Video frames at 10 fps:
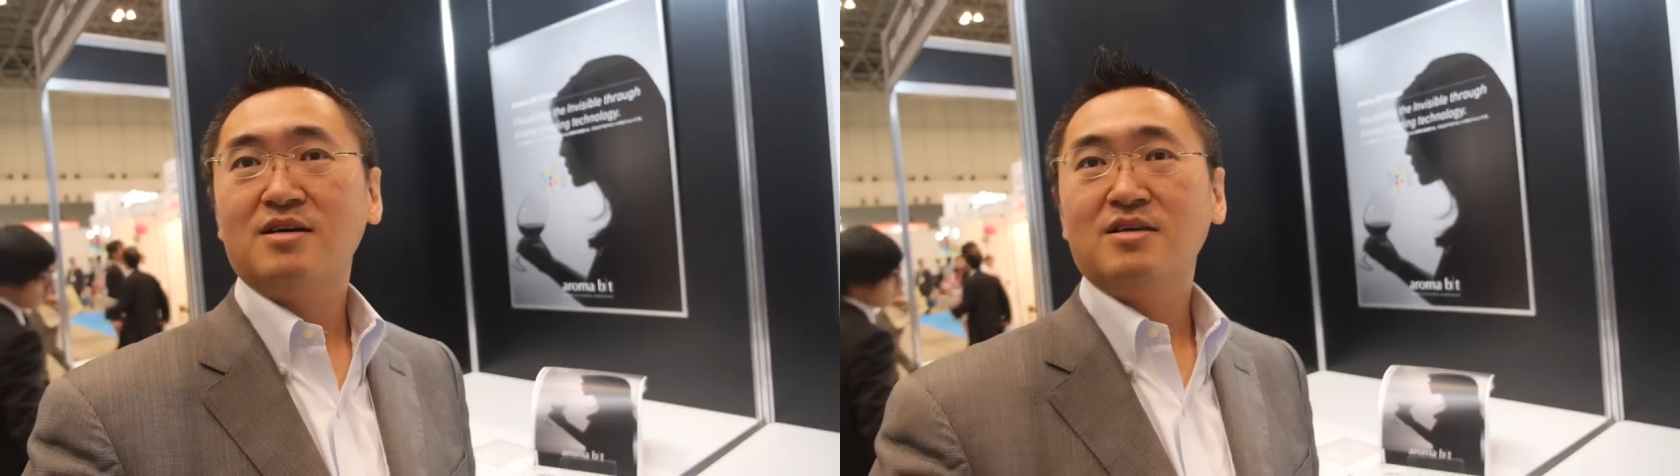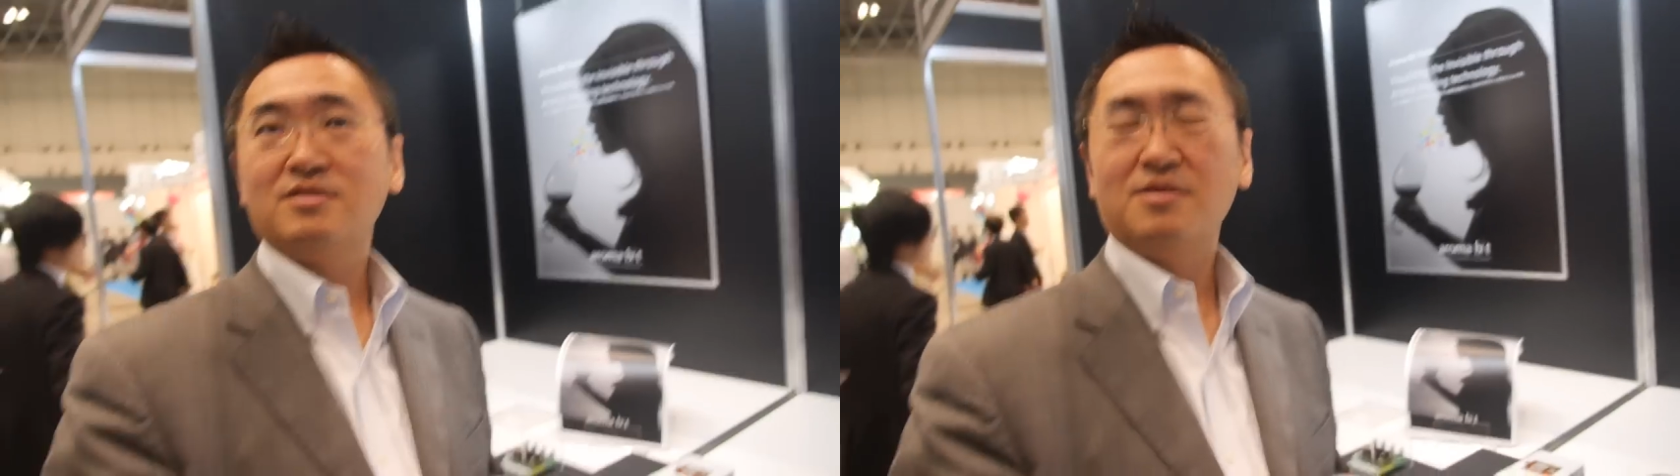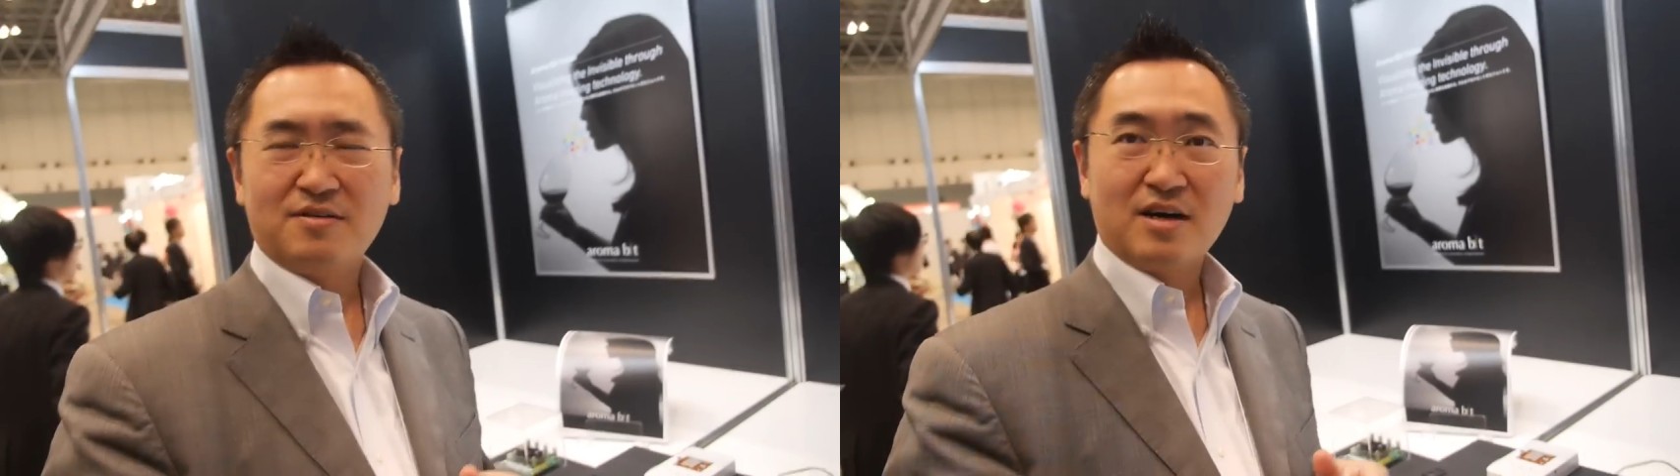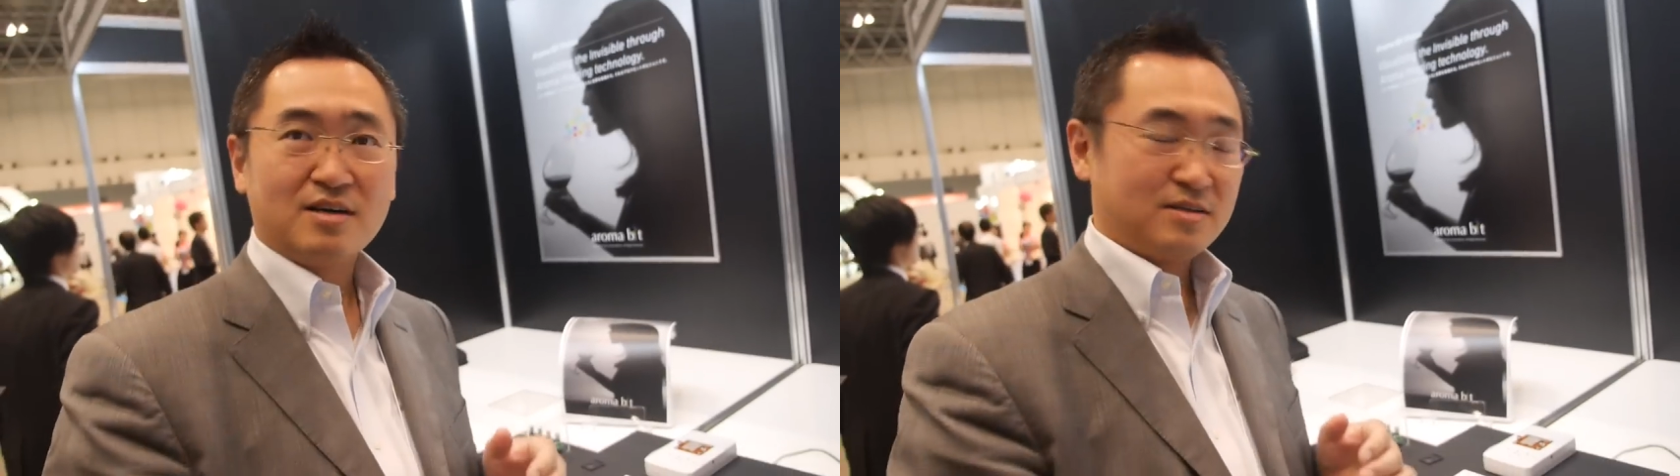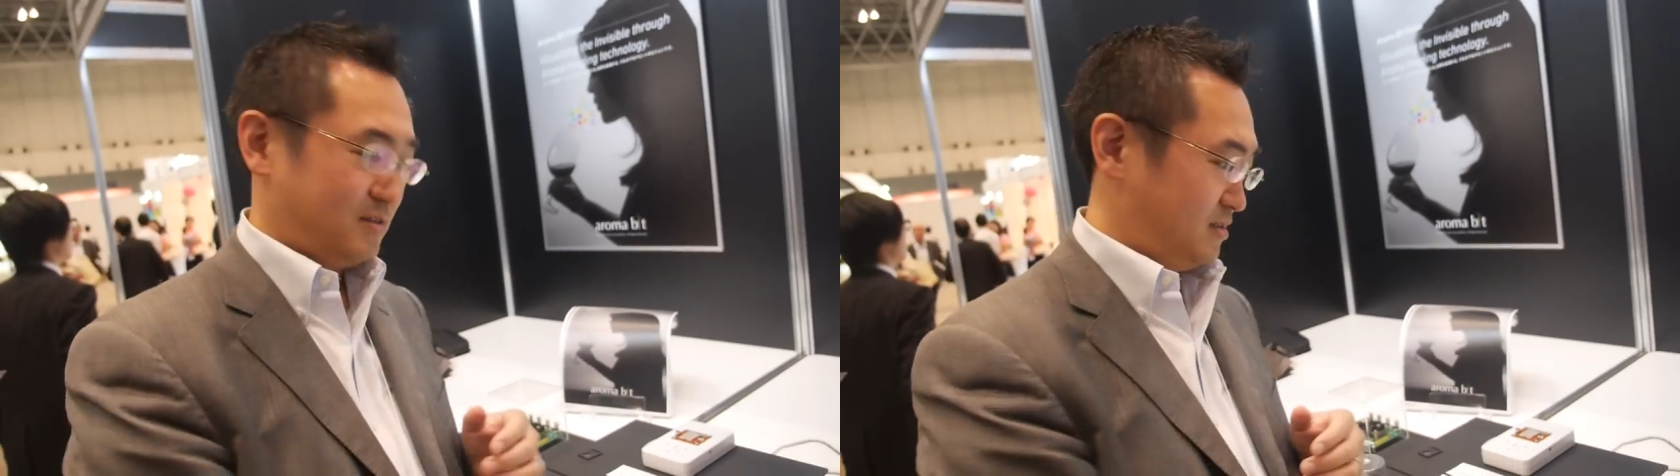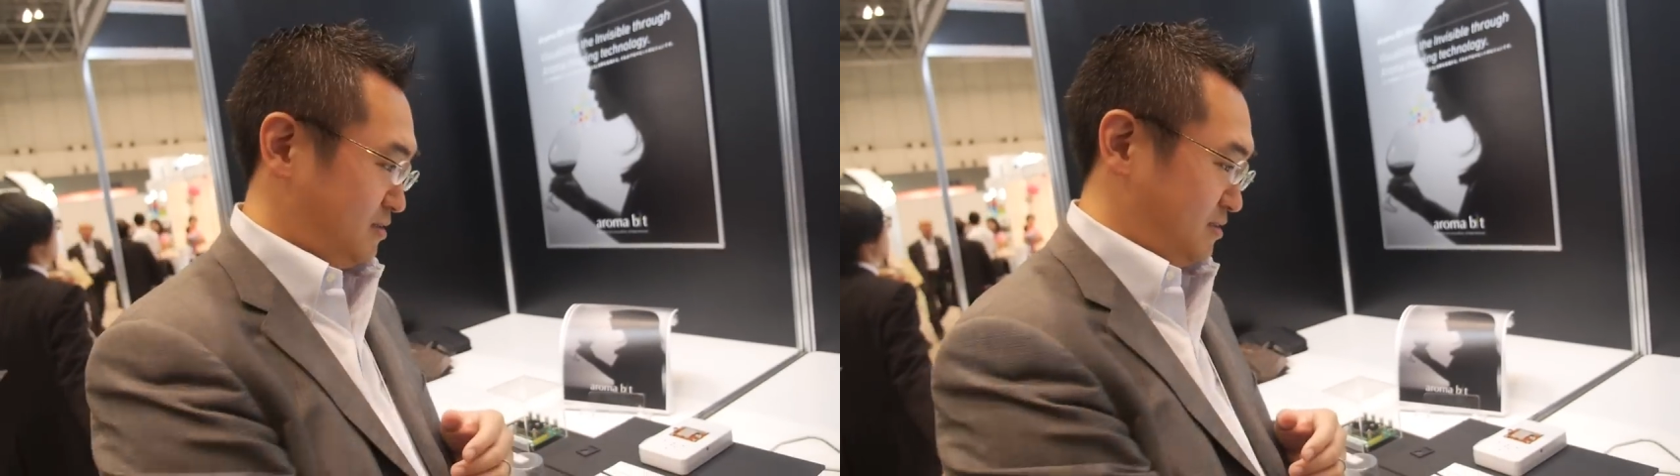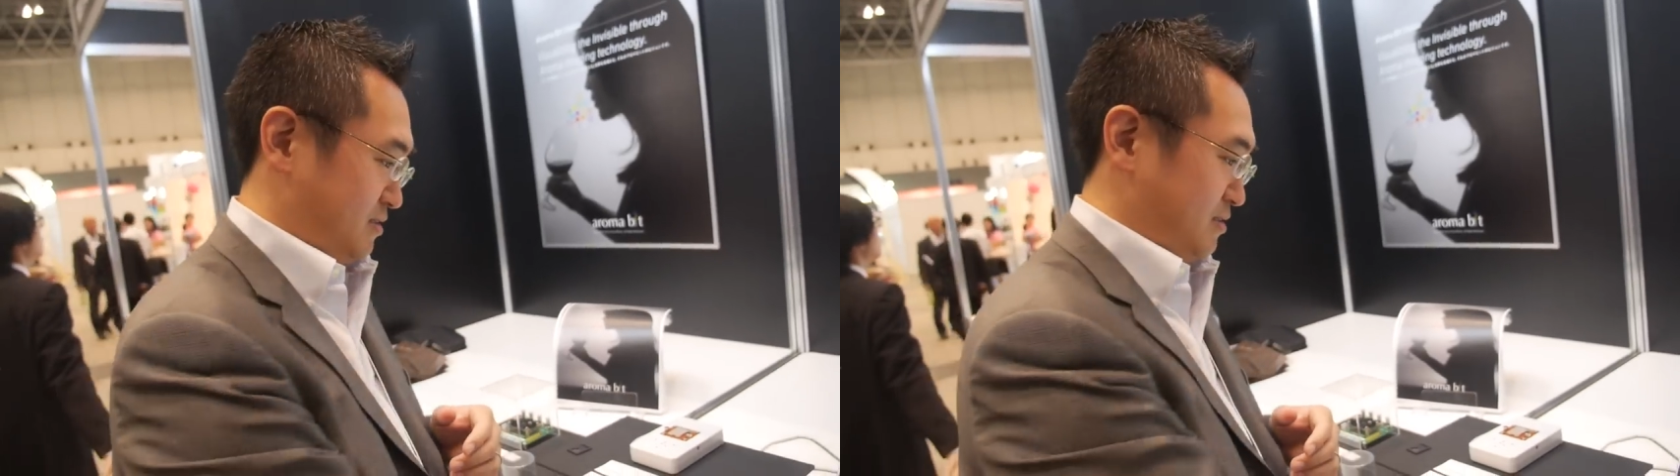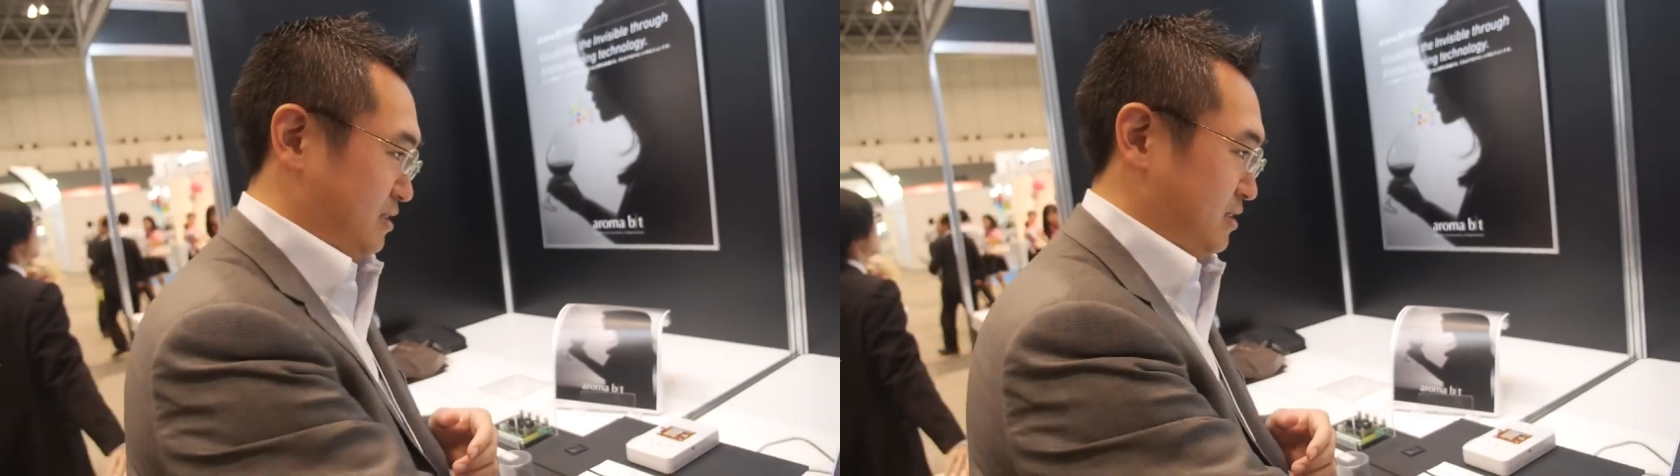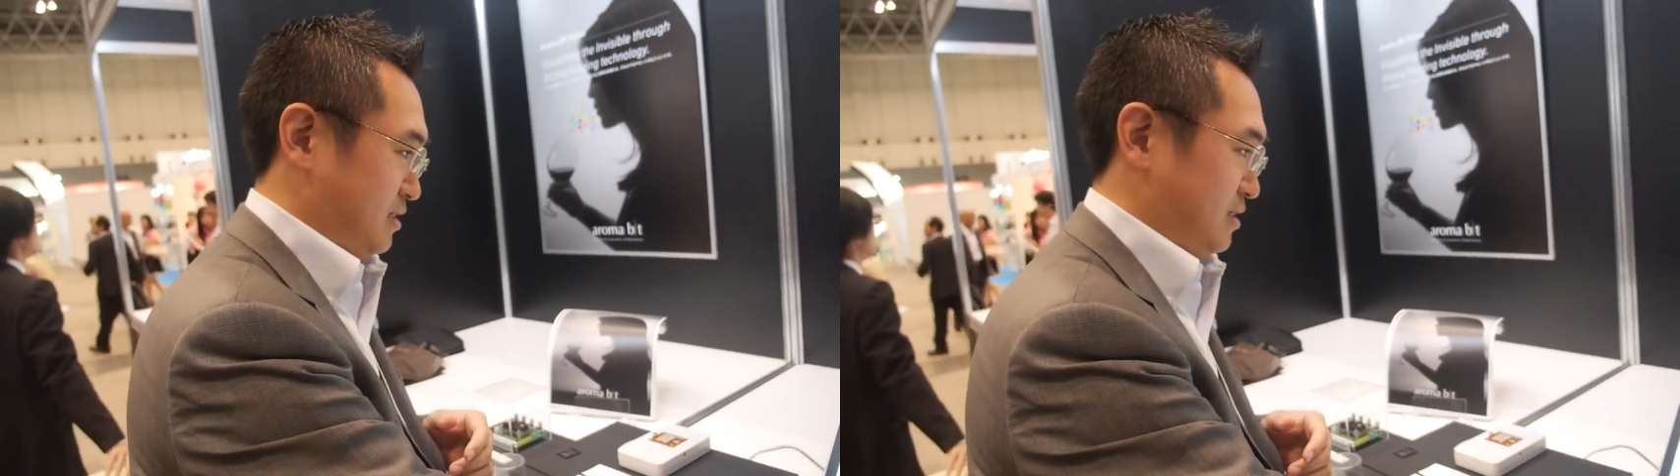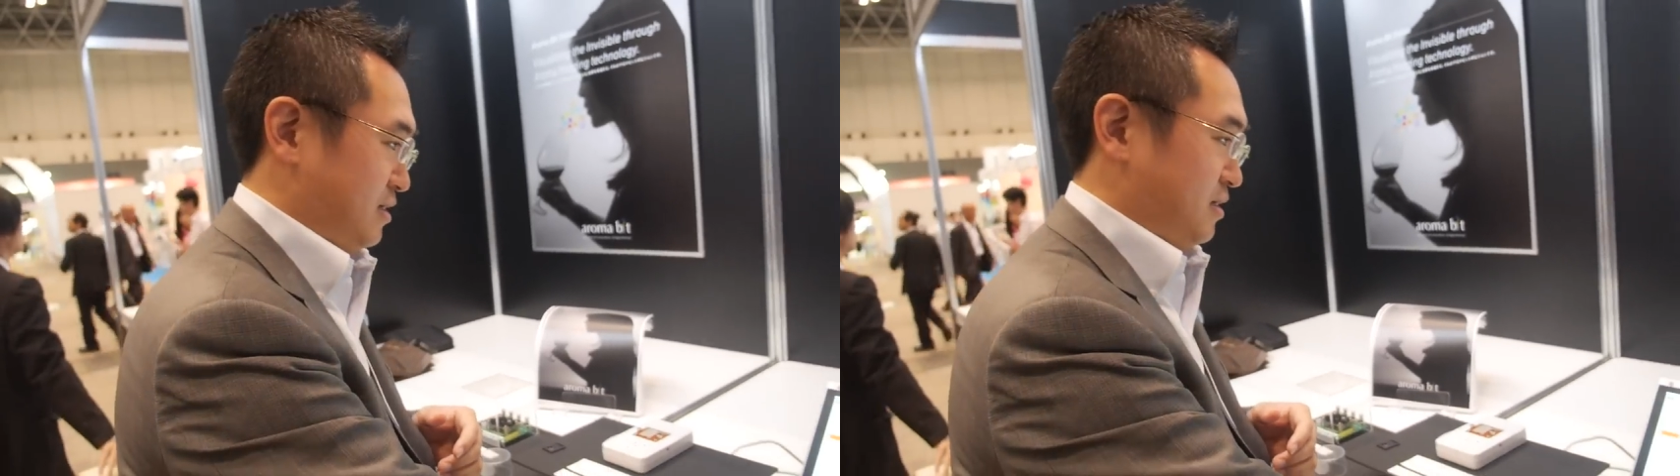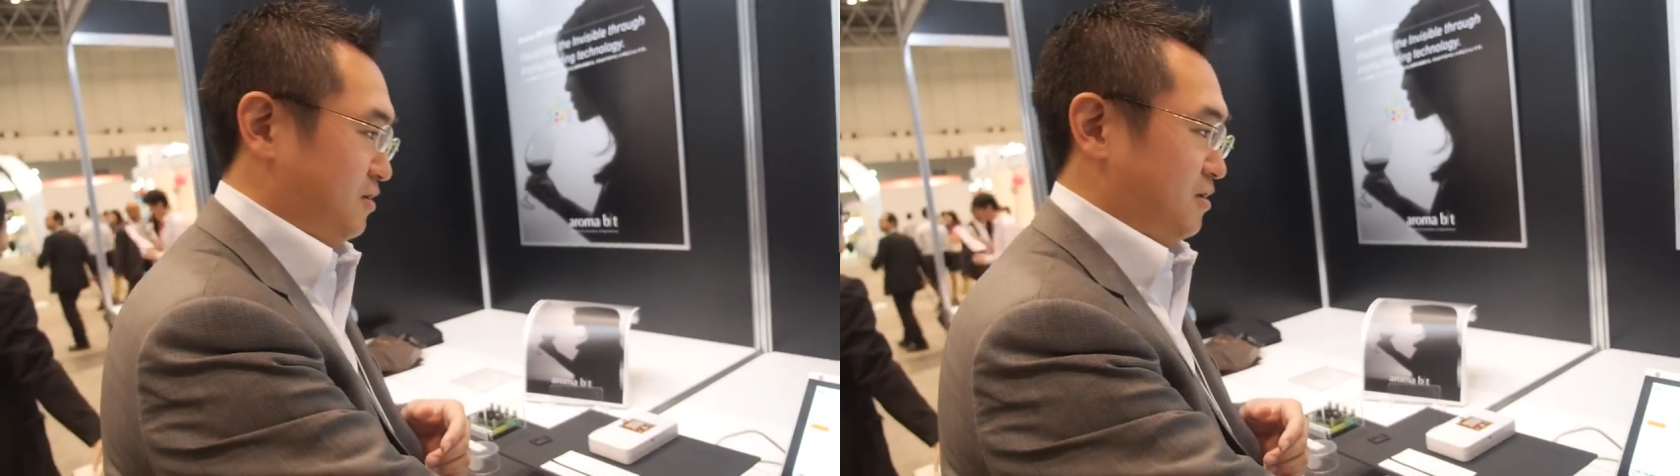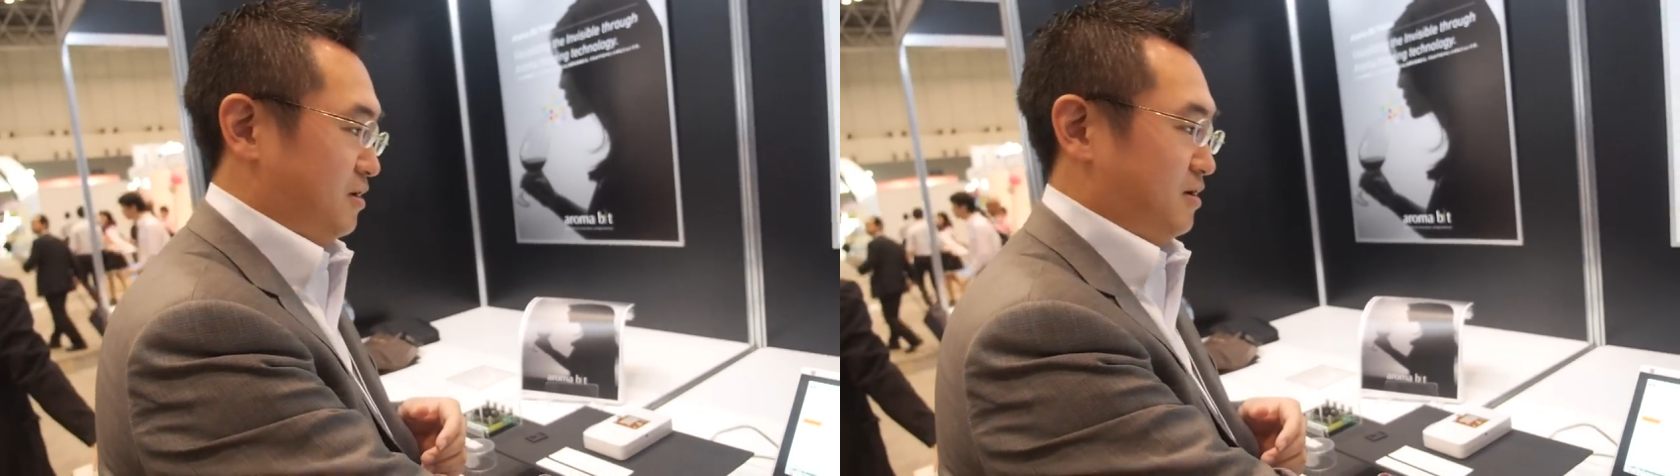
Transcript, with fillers: this so far. Are you from university or where are you from?